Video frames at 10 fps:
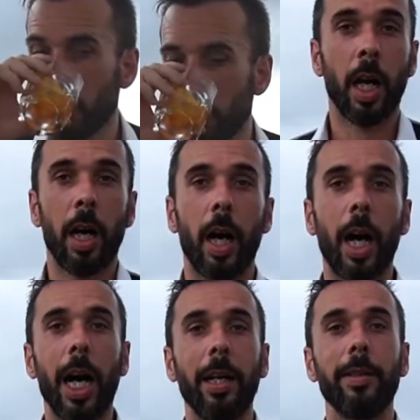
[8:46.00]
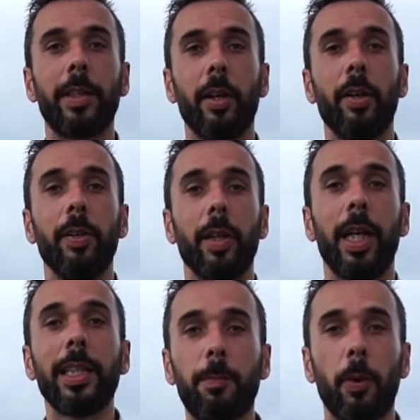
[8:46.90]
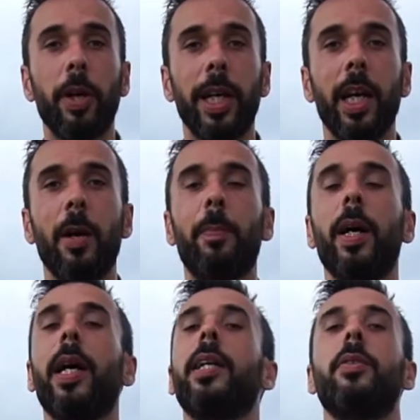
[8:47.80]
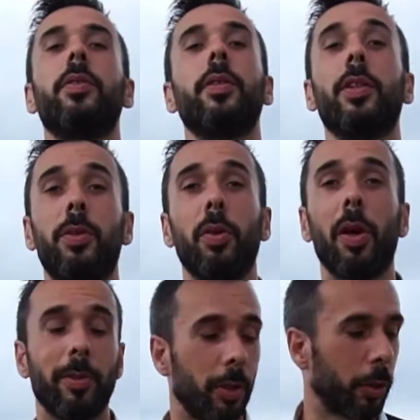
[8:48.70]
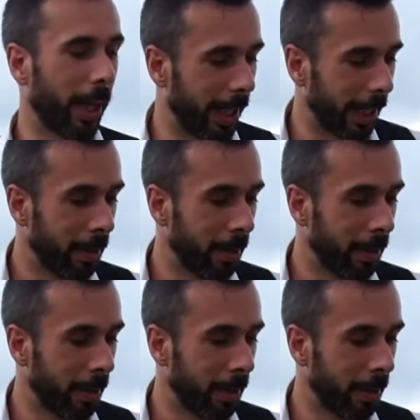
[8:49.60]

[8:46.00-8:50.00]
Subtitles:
Alright, so let's pro it up and use a tool of the trade.